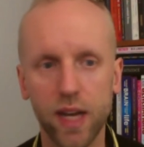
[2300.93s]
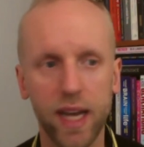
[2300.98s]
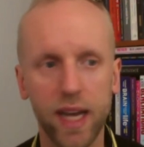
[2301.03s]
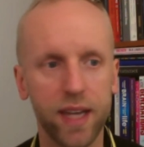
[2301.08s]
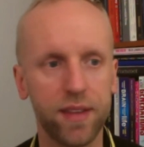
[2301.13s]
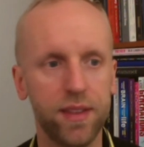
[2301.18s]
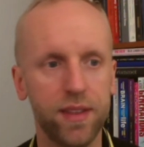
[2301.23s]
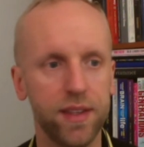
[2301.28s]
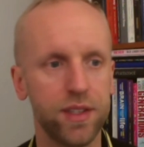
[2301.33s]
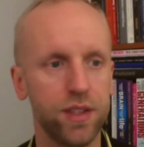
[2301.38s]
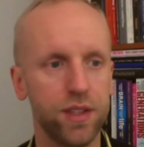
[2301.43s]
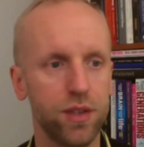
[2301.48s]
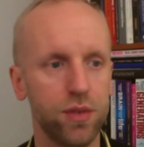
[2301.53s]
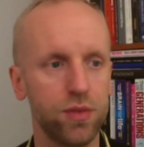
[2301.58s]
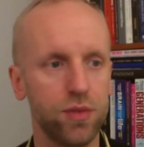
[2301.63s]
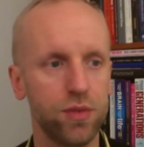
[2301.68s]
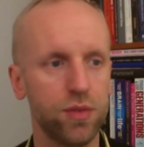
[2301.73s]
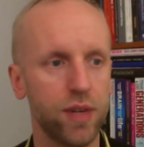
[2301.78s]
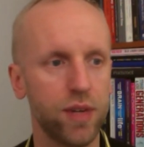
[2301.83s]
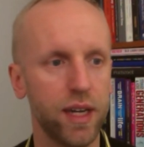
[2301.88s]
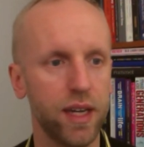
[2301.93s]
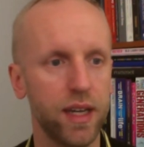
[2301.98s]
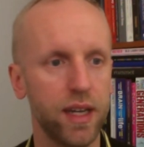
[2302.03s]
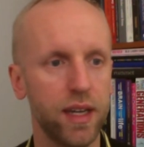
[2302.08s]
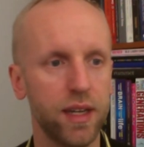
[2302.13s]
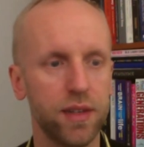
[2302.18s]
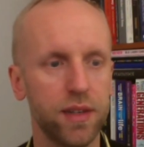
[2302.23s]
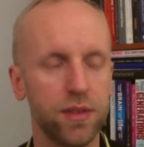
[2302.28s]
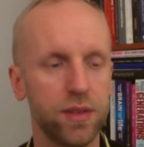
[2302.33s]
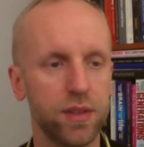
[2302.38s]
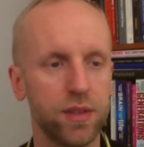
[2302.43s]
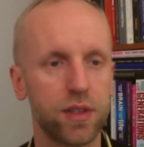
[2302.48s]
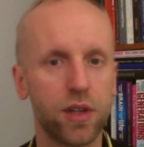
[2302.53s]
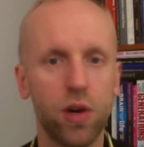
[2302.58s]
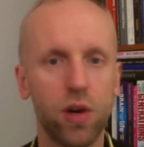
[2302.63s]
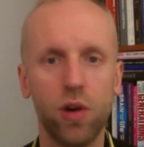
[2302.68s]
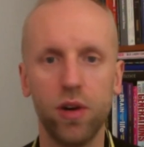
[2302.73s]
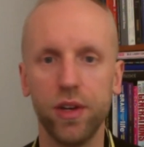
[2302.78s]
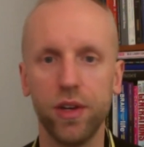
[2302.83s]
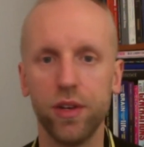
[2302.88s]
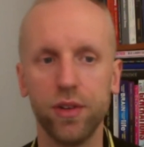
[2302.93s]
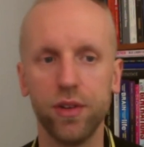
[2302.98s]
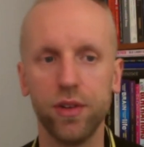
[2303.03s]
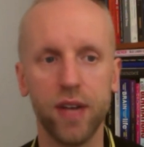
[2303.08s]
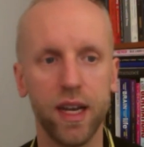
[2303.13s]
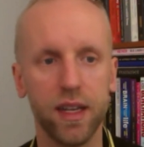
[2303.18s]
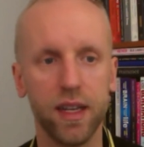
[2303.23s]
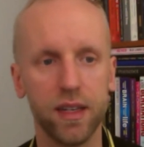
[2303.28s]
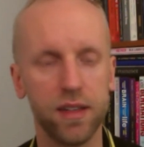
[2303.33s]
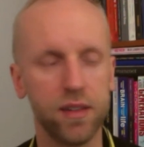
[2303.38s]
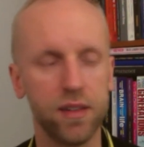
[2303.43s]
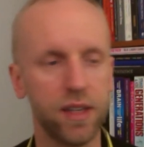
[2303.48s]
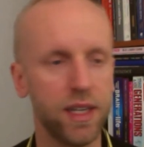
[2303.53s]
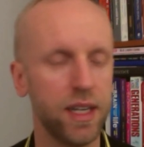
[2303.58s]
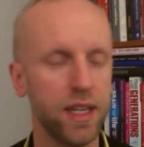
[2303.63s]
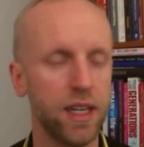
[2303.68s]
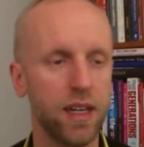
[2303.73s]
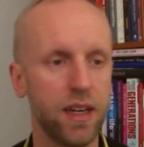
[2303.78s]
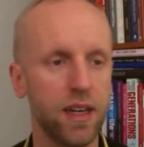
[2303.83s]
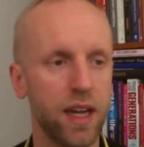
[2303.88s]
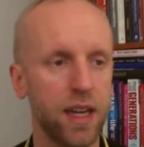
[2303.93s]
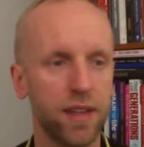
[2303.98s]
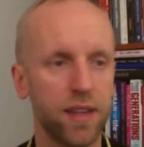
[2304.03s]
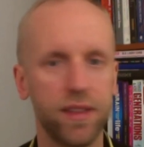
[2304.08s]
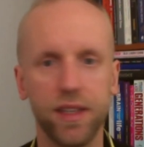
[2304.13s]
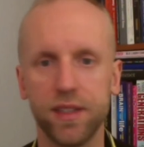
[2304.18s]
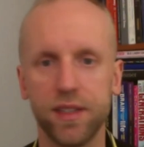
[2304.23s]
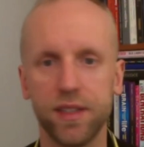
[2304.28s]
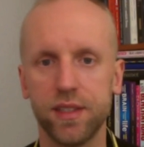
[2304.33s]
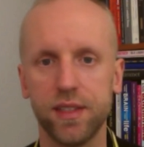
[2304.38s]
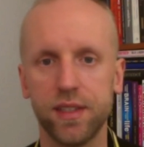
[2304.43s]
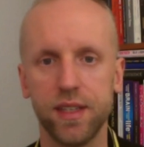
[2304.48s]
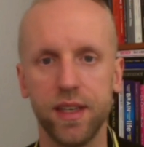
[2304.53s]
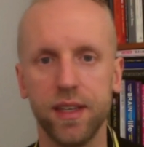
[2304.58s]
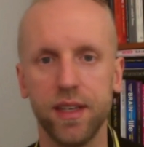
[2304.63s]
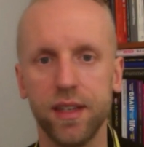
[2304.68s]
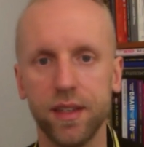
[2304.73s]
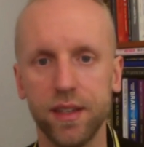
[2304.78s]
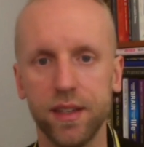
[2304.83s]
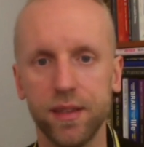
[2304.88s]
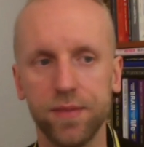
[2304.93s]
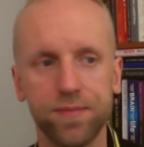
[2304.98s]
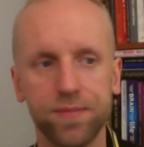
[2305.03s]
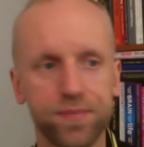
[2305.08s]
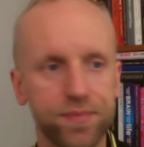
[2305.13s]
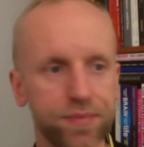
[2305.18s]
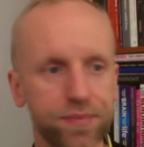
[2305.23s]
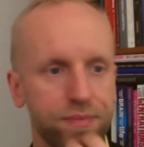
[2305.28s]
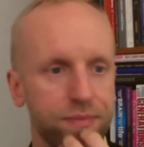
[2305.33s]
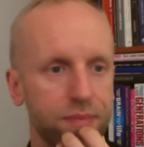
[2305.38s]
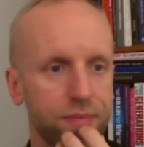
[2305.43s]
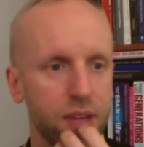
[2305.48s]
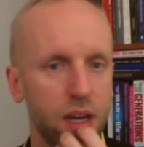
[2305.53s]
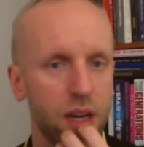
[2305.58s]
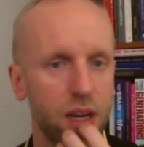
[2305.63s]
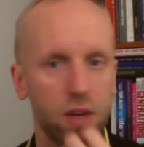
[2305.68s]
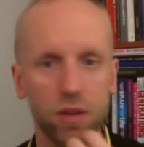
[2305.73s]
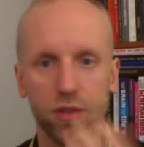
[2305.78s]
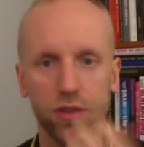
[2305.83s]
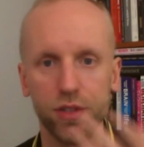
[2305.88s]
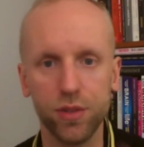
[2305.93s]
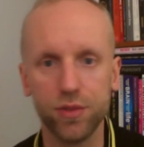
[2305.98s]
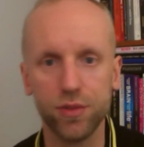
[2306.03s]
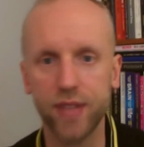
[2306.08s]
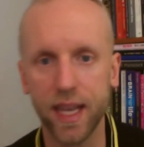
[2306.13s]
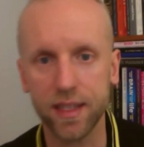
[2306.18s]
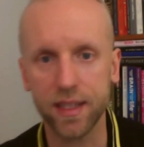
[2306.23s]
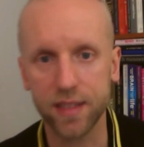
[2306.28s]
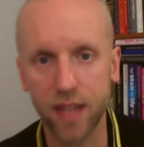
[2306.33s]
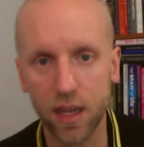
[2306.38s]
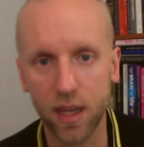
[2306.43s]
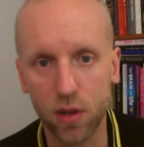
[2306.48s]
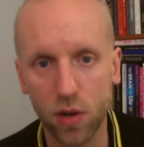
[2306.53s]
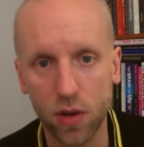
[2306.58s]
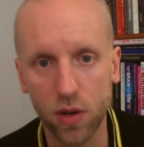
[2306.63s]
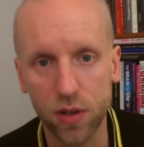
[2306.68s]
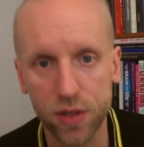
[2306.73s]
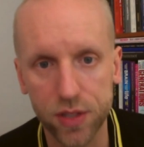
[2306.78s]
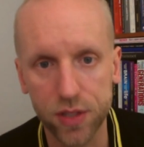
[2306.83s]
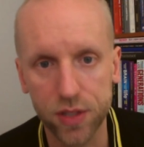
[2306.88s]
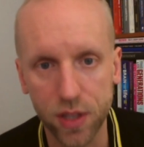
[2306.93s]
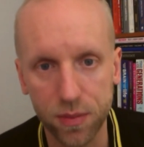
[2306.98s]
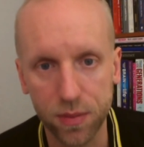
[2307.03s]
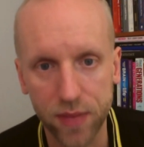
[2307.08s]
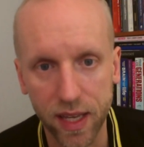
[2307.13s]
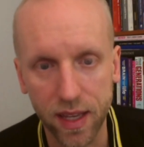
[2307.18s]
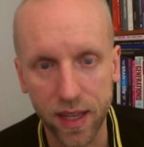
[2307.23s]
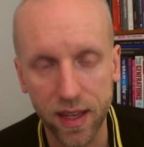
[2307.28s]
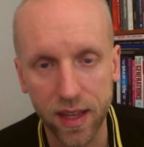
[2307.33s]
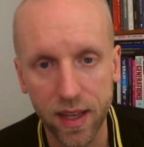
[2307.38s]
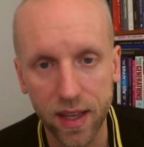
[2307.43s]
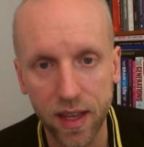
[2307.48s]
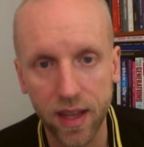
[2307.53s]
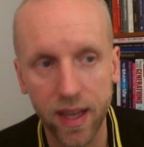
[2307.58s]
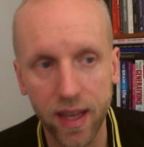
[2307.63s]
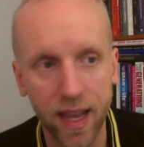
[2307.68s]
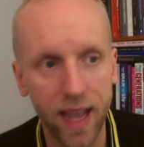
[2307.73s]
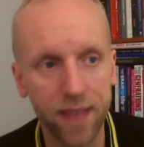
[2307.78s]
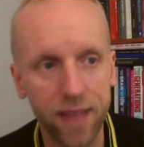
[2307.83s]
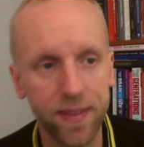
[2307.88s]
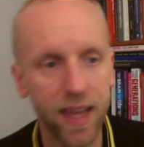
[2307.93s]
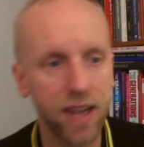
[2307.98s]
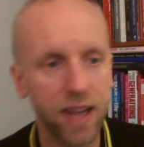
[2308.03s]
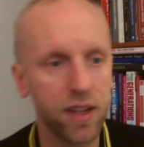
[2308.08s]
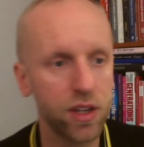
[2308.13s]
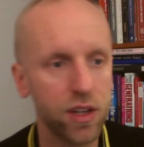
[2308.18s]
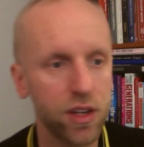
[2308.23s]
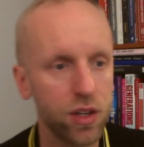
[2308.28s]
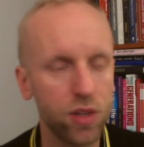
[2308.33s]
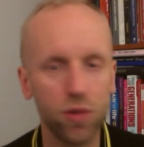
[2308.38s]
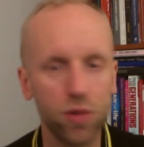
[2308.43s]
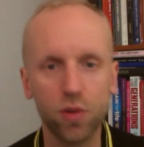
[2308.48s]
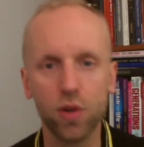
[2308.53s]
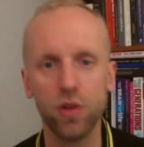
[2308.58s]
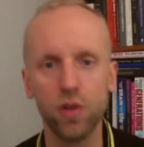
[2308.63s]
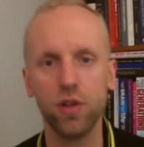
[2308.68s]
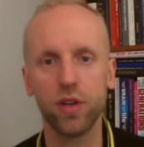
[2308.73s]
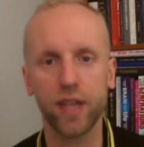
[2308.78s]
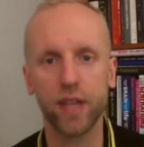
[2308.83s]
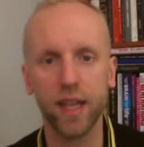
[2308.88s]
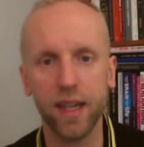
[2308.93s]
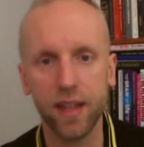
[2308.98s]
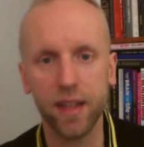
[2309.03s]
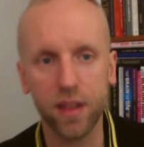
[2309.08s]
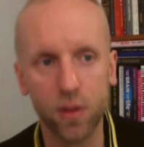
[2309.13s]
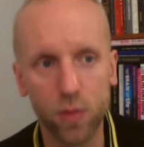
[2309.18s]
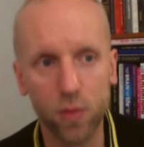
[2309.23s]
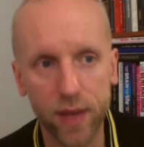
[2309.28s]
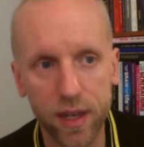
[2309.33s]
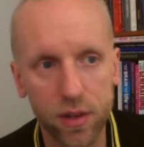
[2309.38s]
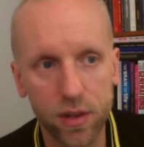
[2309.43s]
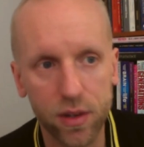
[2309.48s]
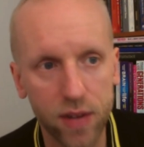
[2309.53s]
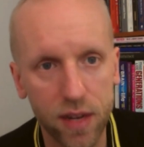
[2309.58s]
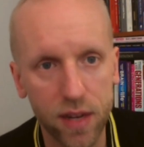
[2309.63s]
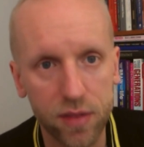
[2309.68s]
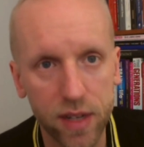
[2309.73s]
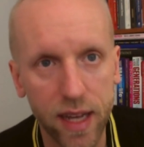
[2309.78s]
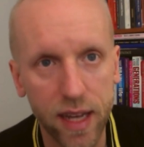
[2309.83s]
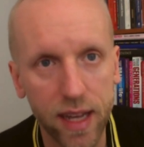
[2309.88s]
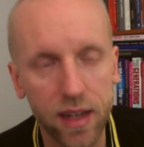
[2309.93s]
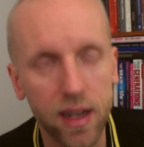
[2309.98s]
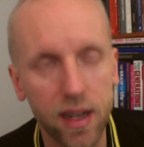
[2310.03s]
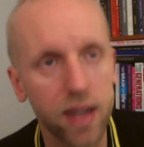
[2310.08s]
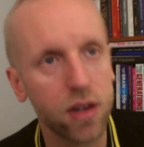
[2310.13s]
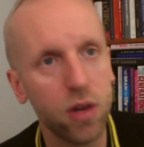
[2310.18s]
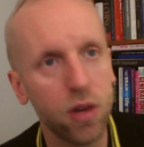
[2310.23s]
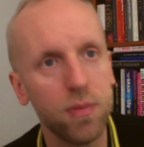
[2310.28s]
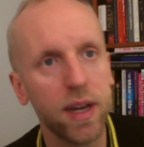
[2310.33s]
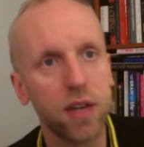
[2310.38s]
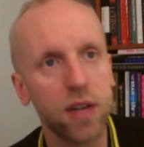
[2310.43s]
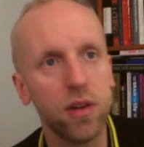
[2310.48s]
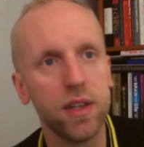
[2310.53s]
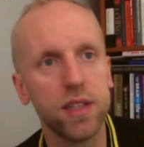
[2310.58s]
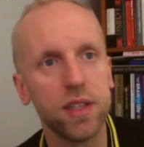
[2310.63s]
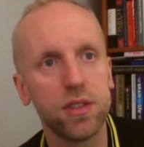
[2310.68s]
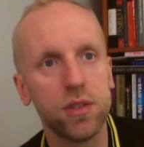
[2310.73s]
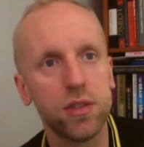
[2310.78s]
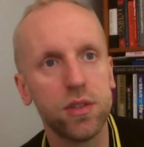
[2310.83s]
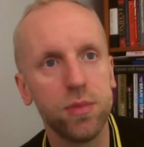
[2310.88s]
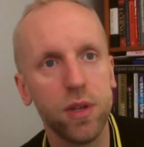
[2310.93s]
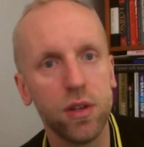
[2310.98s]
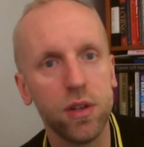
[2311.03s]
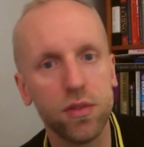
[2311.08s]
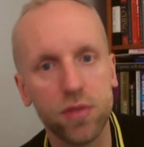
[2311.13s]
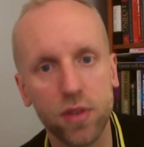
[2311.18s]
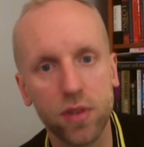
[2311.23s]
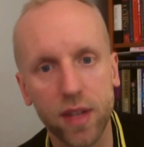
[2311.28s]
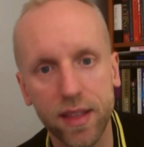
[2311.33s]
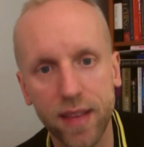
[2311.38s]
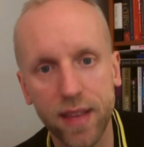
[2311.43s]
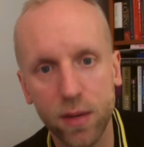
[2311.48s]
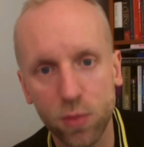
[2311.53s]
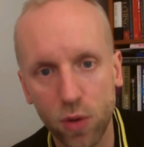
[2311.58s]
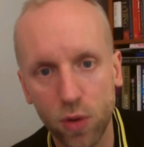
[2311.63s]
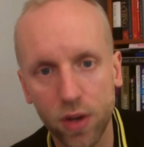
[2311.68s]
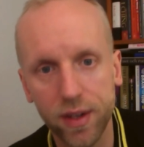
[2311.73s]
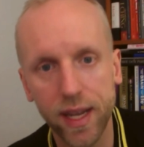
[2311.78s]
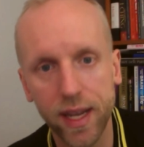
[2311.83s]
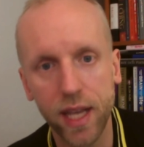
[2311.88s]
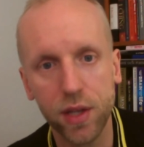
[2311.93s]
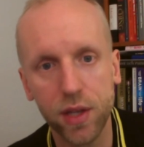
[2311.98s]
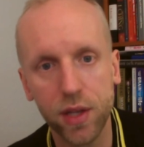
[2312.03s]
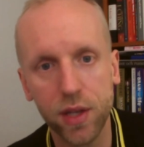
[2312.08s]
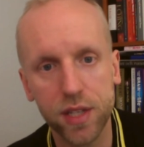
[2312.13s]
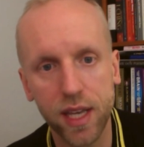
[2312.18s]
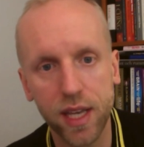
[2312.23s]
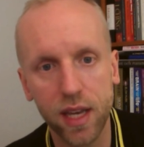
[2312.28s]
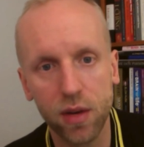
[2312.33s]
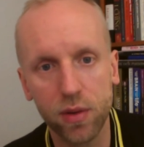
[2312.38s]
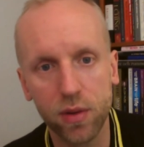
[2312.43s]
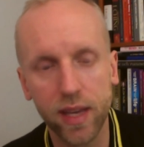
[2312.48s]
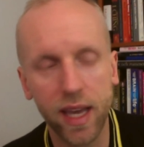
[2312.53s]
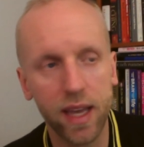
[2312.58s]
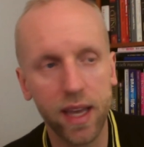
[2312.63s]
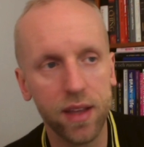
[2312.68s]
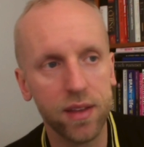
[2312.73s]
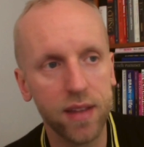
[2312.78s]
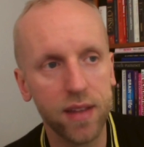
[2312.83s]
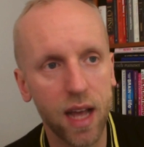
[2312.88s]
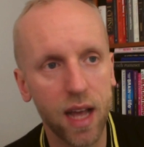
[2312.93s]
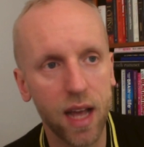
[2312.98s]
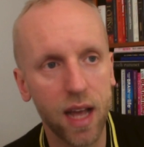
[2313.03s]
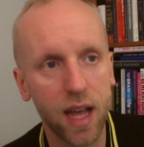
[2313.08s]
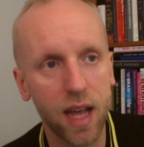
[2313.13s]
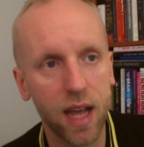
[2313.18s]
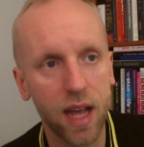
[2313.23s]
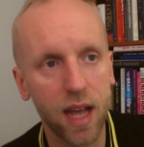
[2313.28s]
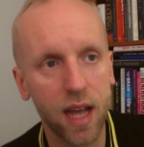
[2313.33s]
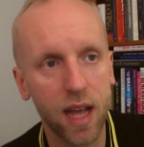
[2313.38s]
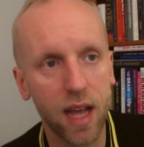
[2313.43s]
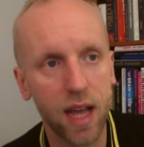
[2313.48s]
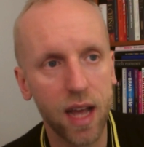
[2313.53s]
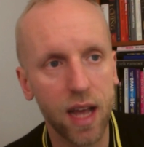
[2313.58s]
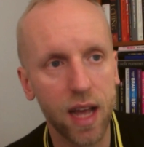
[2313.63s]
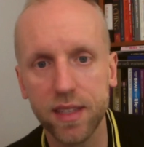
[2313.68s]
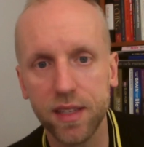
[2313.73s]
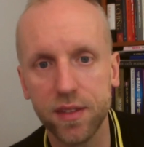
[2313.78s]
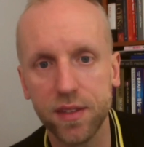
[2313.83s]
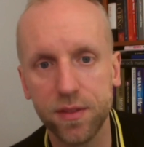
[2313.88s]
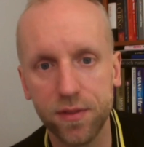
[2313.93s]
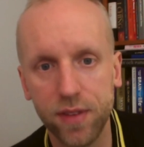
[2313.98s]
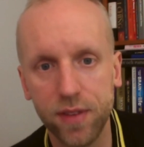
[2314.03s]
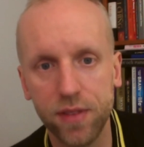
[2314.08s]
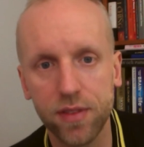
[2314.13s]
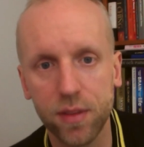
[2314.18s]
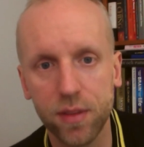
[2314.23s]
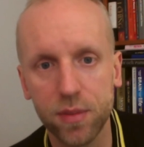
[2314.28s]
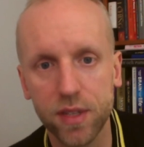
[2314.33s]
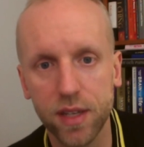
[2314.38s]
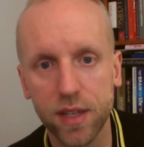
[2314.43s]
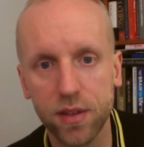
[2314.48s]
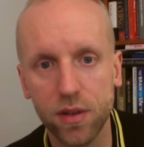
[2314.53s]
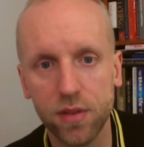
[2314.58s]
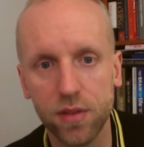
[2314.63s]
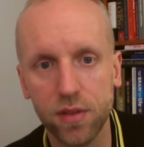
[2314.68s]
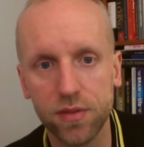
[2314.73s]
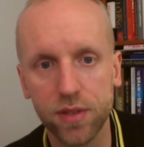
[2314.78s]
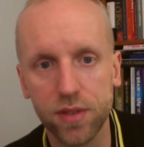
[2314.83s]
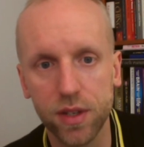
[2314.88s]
this new car, like this new Tesla car or something, and then you go look at it in the window every day and like, oh my god, it's so beautiful. And then one day you see, okay, now the price is 50% off,